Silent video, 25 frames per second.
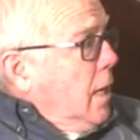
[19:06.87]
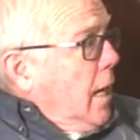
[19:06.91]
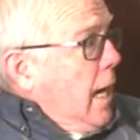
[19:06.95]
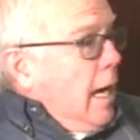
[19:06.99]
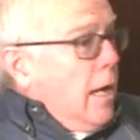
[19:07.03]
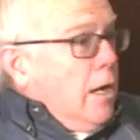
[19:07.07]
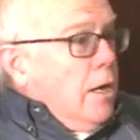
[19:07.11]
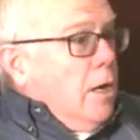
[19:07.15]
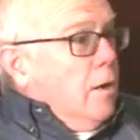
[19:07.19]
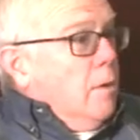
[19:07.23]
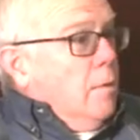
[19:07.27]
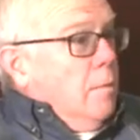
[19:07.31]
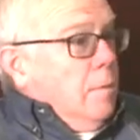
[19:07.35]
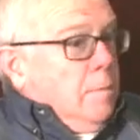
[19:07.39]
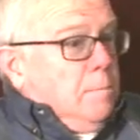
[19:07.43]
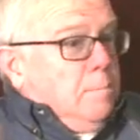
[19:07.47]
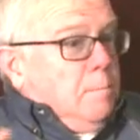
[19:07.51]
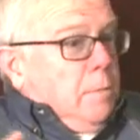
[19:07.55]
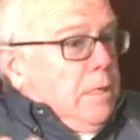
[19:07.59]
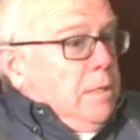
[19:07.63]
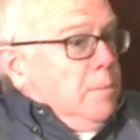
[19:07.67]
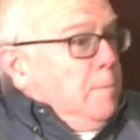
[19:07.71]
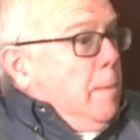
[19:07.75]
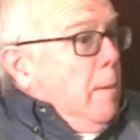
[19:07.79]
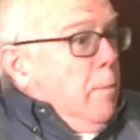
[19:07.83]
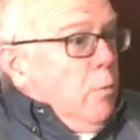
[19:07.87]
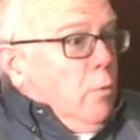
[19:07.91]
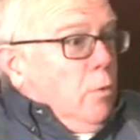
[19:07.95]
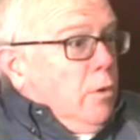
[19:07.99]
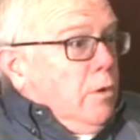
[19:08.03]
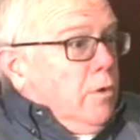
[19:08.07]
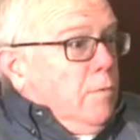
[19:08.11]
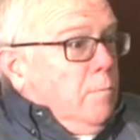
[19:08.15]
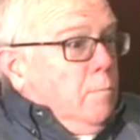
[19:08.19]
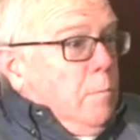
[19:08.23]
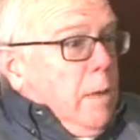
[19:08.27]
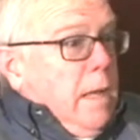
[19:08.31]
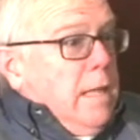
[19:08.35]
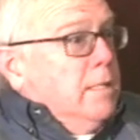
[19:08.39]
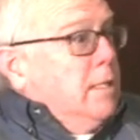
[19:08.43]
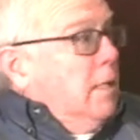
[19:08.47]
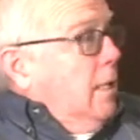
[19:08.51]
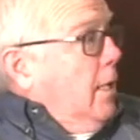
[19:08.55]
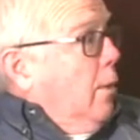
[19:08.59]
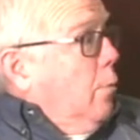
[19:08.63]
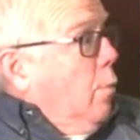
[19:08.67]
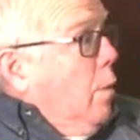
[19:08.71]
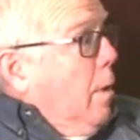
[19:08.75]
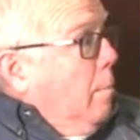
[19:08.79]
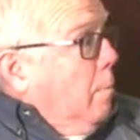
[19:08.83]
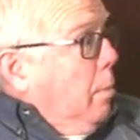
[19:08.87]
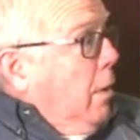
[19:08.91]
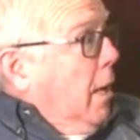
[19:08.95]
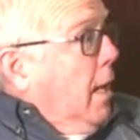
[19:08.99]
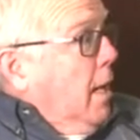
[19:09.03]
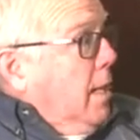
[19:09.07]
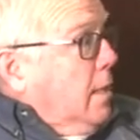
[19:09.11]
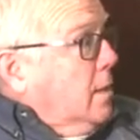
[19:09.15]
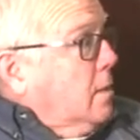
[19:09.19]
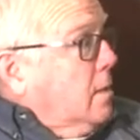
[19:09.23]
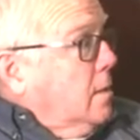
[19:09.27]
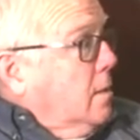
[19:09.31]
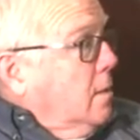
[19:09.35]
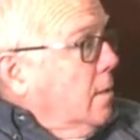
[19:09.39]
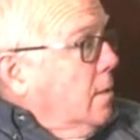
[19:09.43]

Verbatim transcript: I don't, because people were basically in one place.